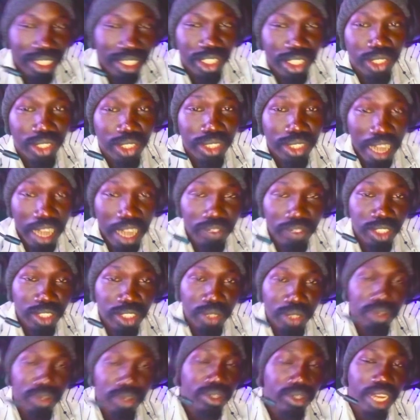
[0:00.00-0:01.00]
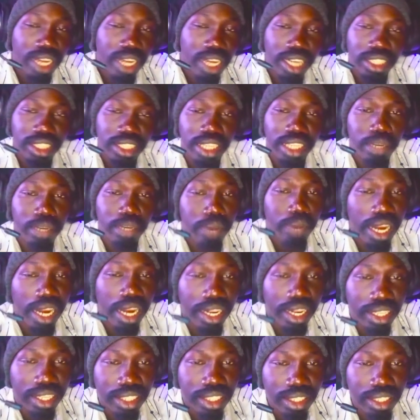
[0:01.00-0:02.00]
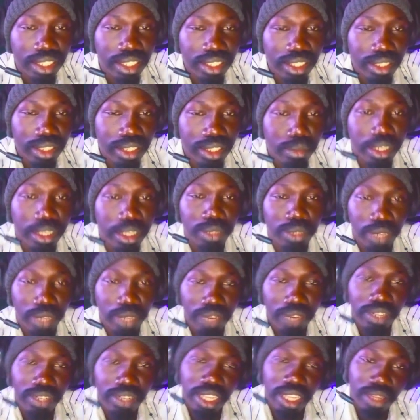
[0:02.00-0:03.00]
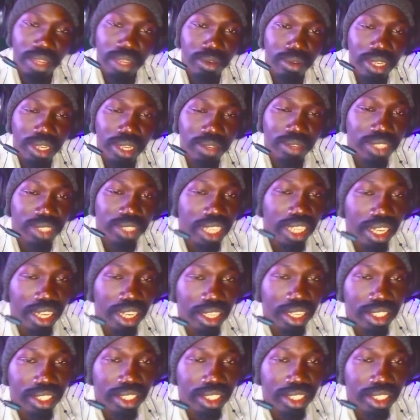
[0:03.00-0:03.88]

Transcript: Good afternoon, you can say Malek Shangdar, but we have other way of saying it.